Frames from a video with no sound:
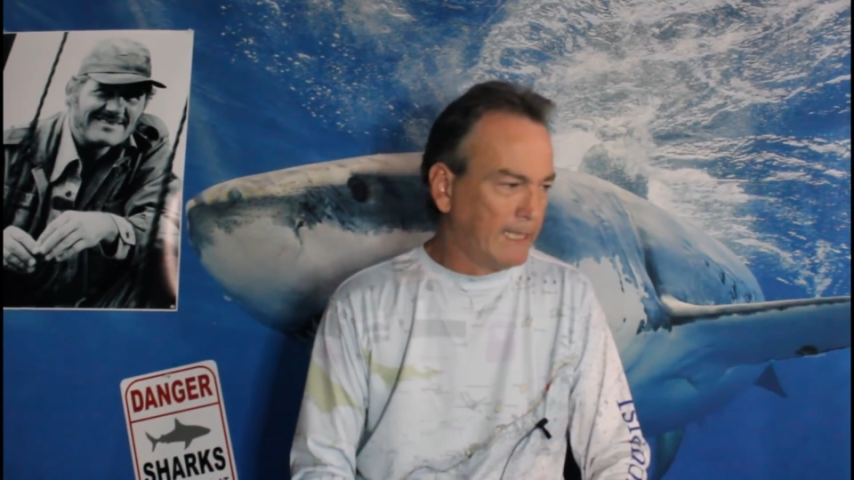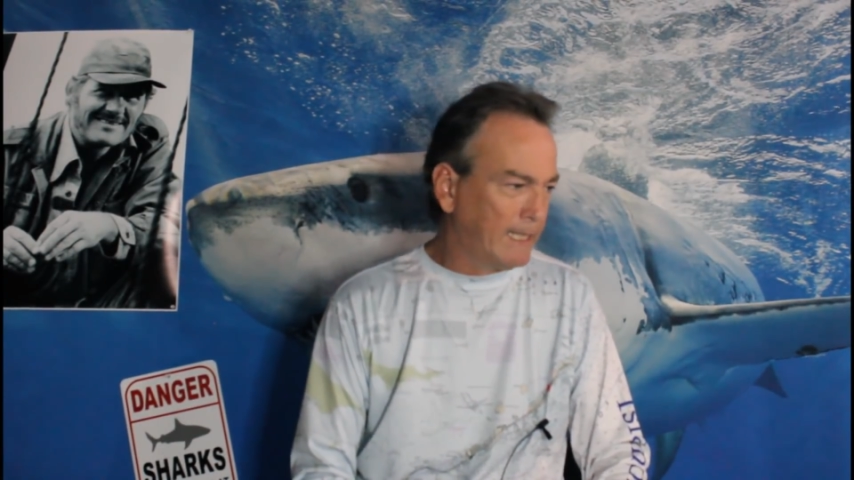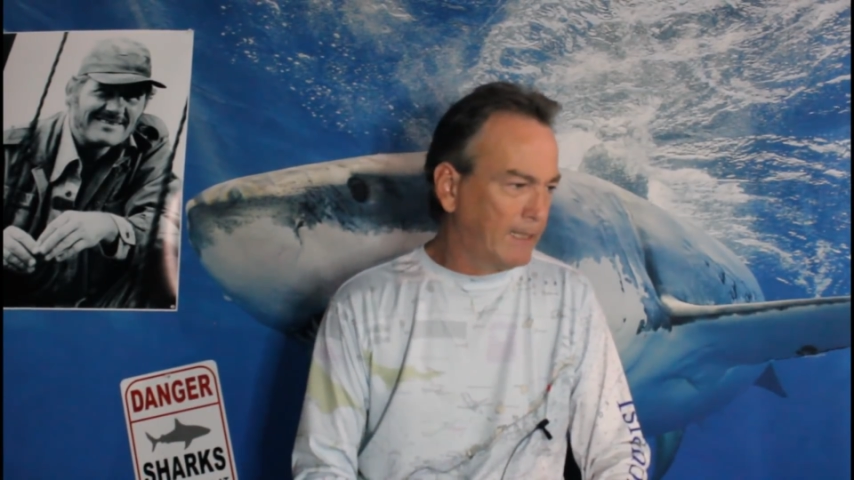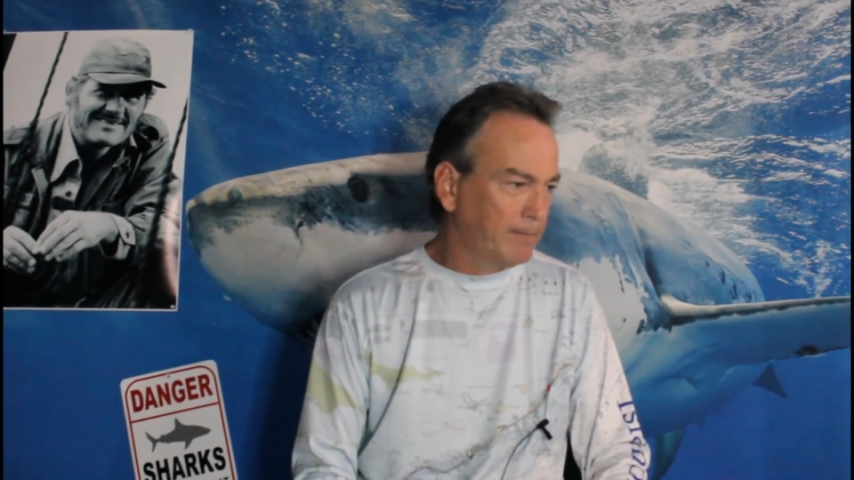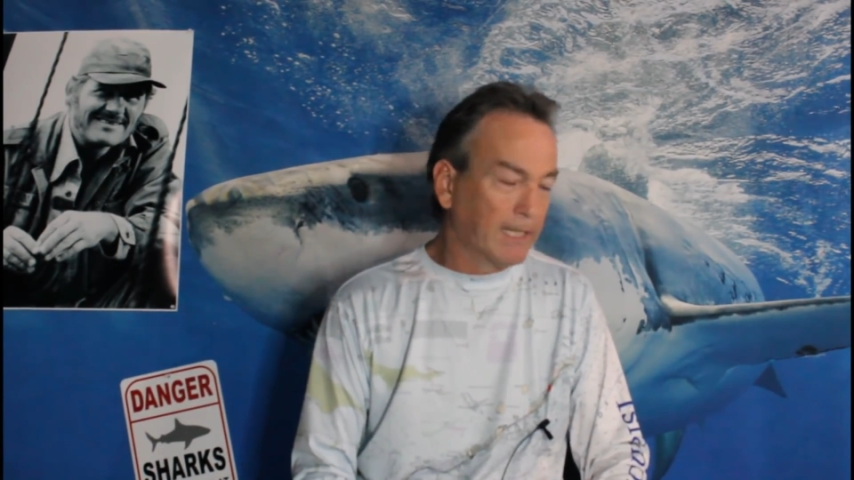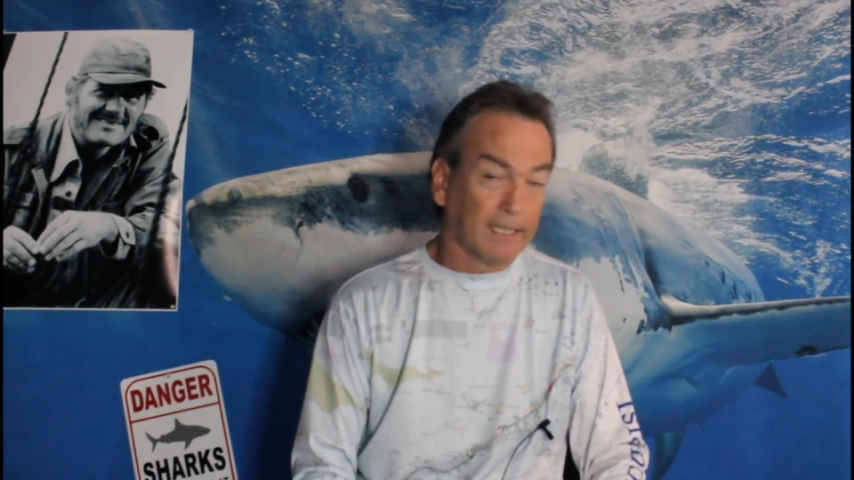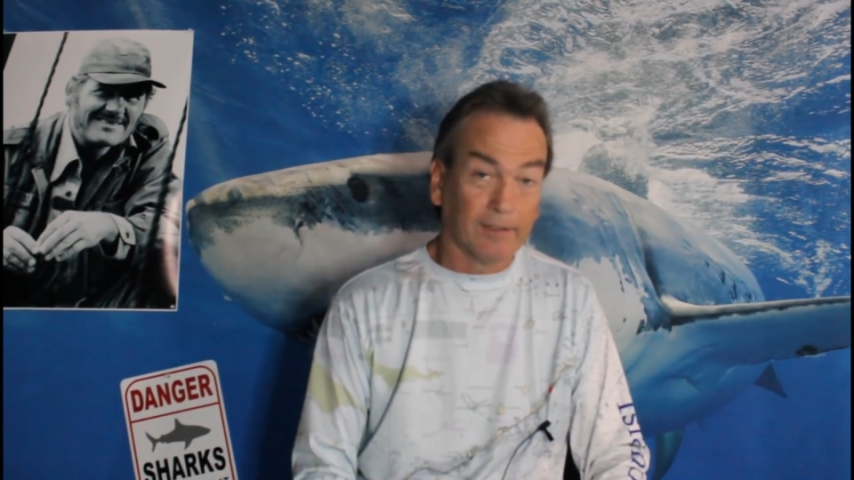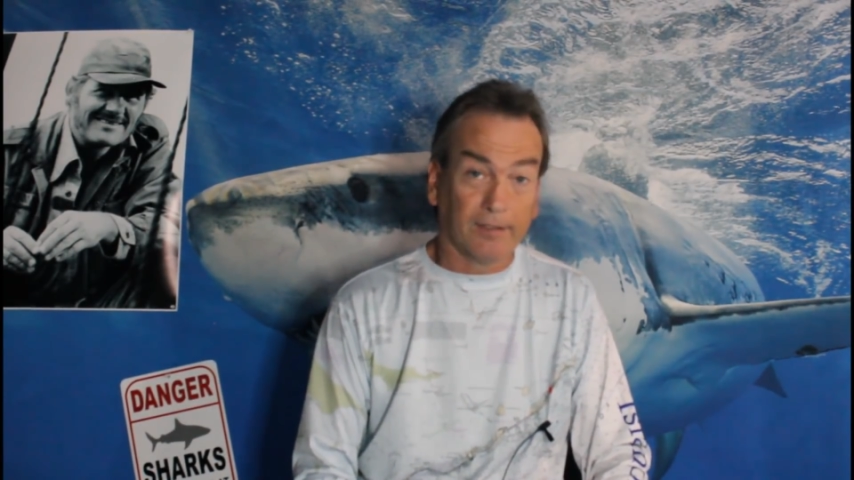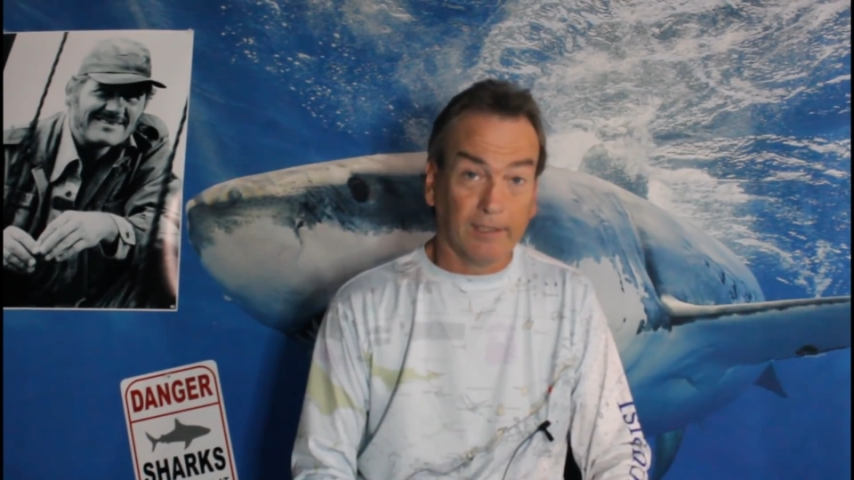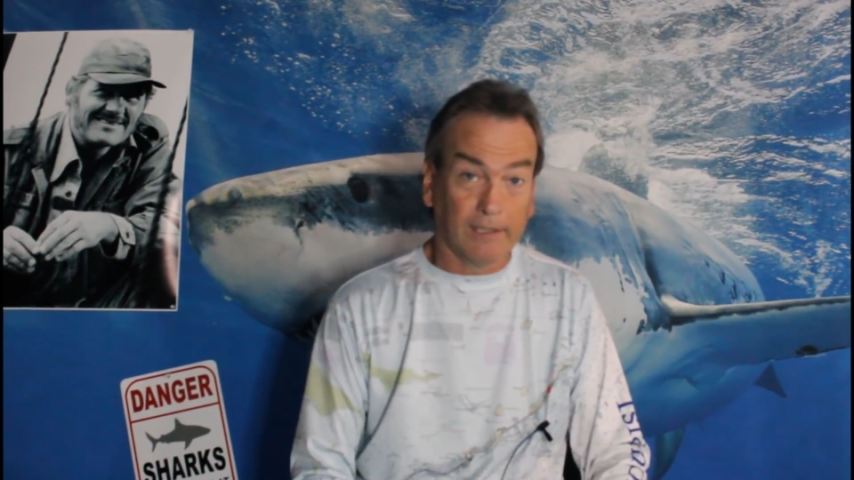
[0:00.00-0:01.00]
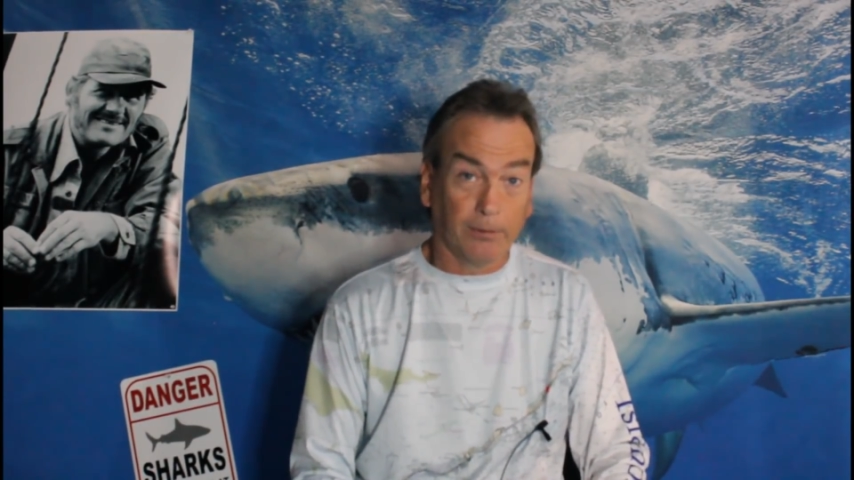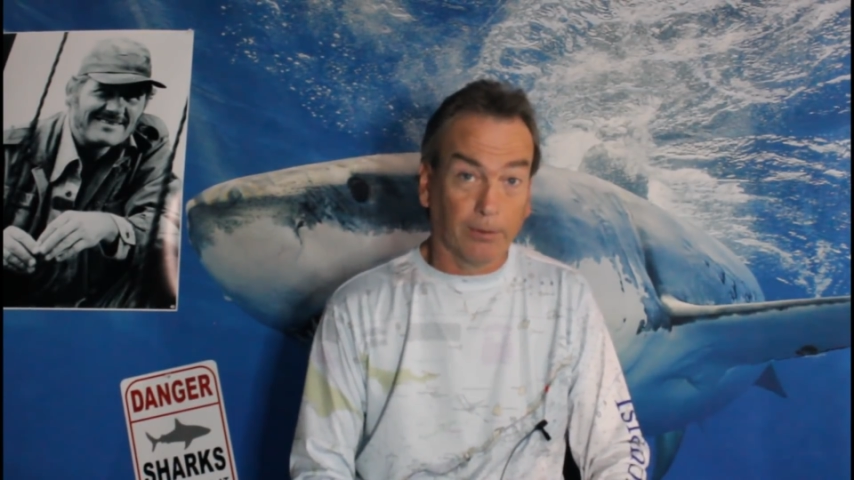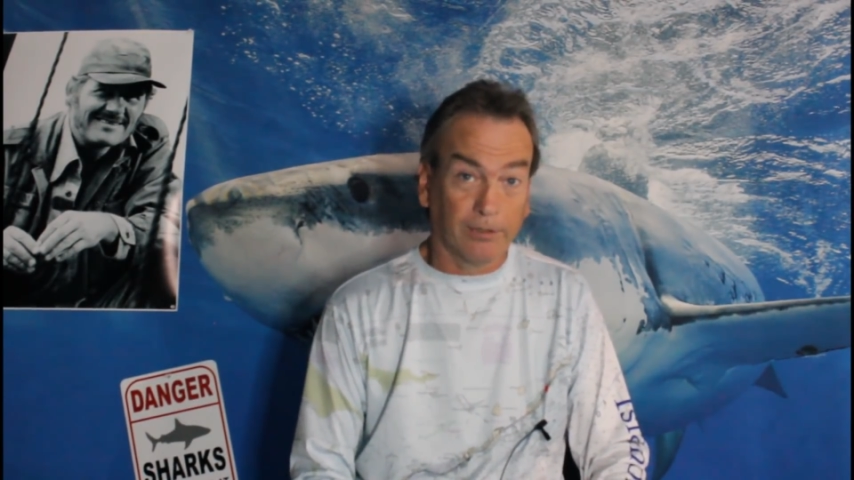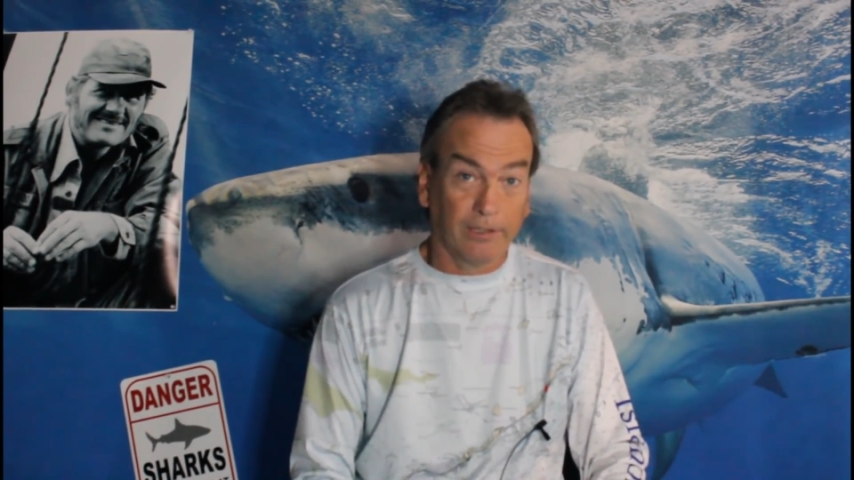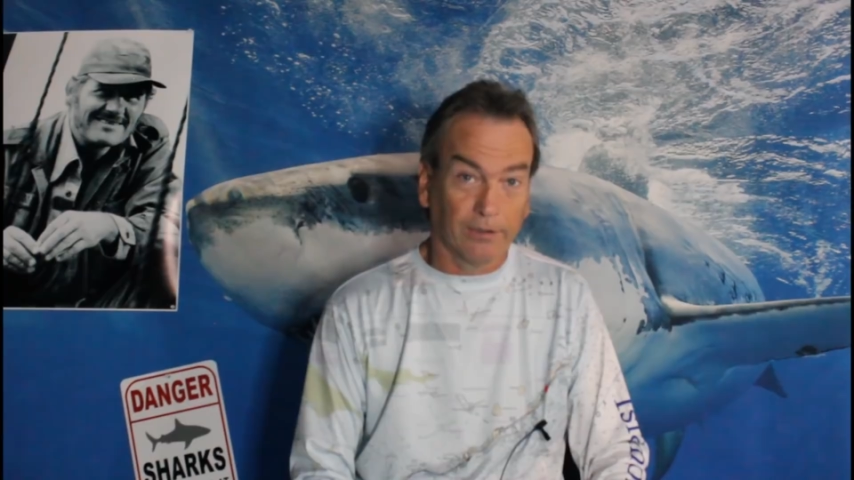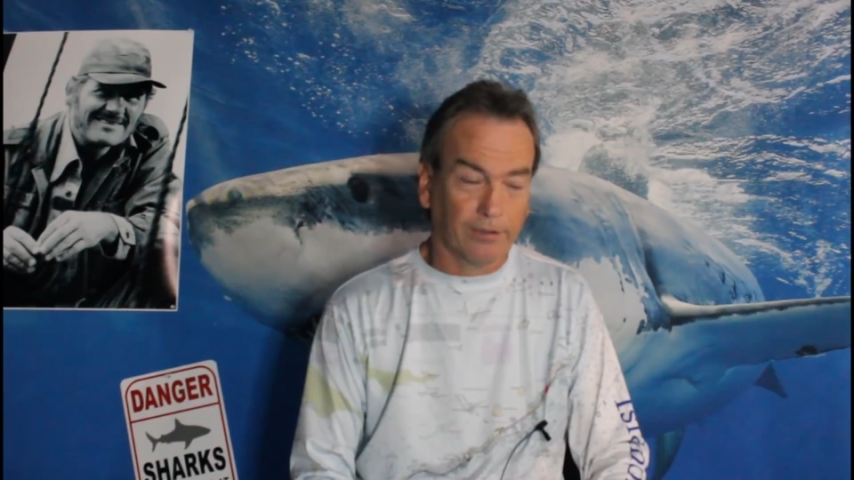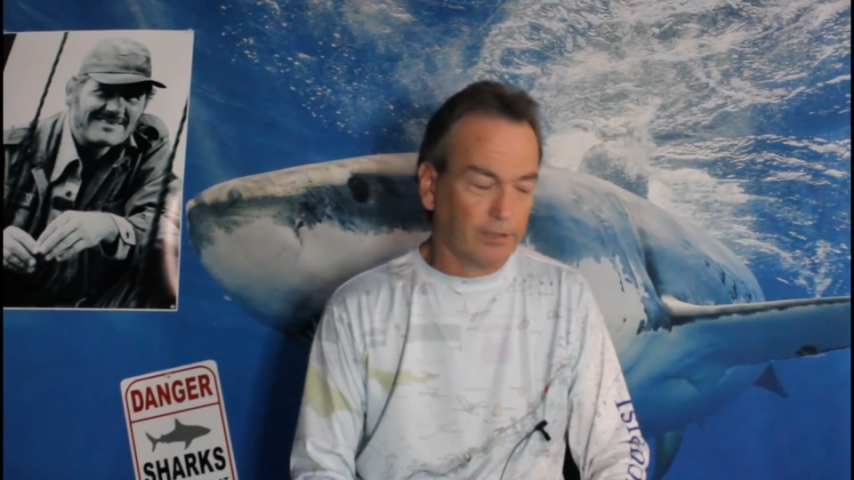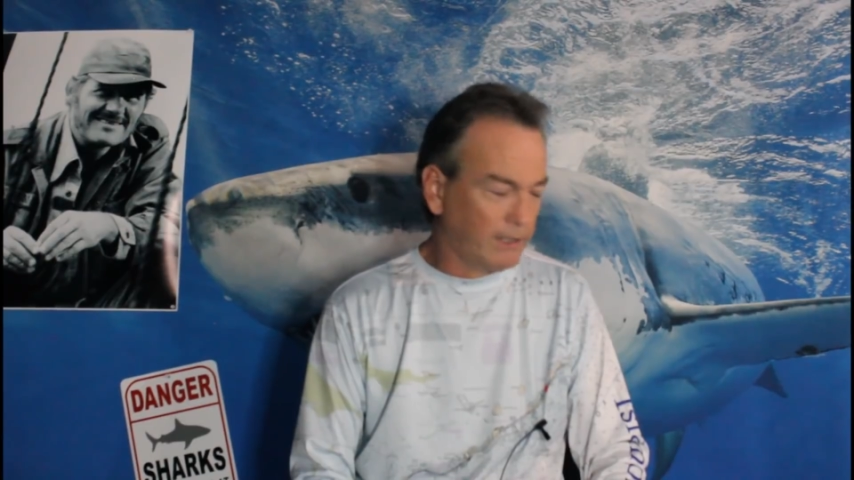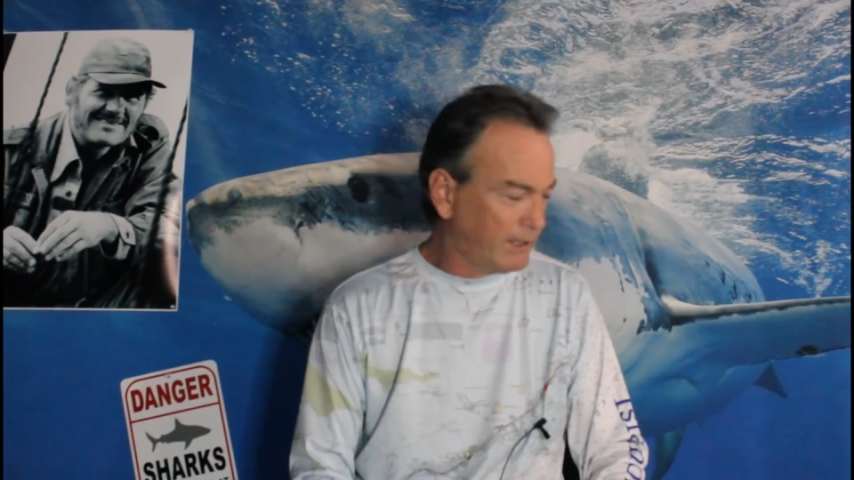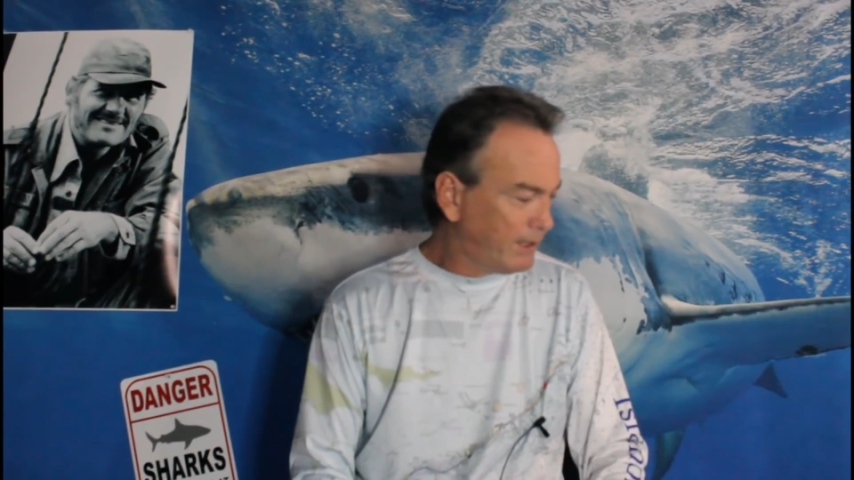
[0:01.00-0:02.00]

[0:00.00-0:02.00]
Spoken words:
but I guess they think we're seals.